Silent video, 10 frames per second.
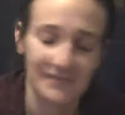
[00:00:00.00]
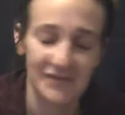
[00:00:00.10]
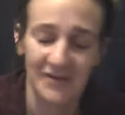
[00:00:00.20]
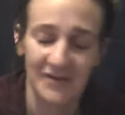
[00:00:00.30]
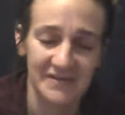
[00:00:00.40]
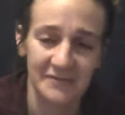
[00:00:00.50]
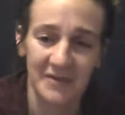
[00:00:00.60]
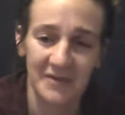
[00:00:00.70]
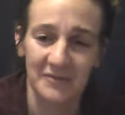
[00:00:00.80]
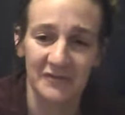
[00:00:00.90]
You guys
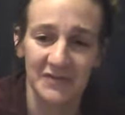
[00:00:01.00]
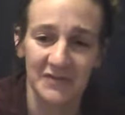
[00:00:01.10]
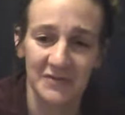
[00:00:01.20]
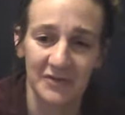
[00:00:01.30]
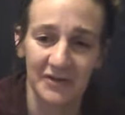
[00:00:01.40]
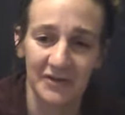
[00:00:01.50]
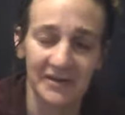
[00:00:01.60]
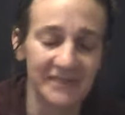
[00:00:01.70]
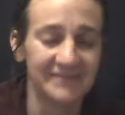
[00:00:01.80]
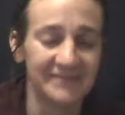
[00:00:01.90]
make me feel so good.
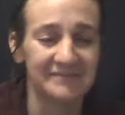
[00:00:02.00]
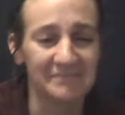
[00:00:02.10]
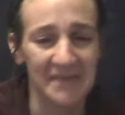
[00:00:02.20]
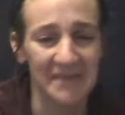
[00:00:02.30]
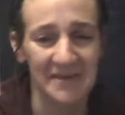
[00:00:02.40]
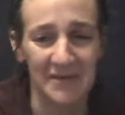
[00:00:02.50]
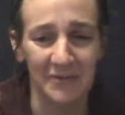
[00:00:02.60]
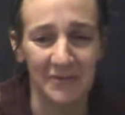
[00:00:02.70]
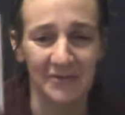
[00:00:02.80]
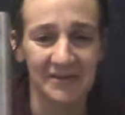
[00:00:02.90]
Thank
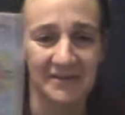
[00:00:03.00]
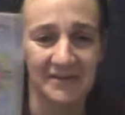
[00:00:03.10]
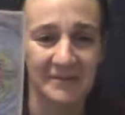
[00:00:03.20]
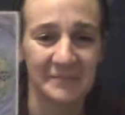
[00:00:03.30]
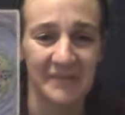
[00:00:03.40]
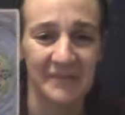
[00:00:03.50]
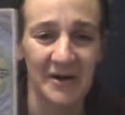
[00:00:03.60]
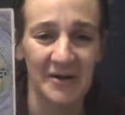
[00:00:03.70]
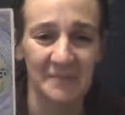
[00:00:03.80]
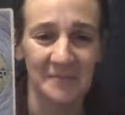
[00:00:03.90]
you.
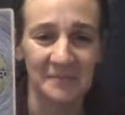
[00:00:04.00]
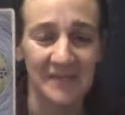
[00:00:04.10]
Um,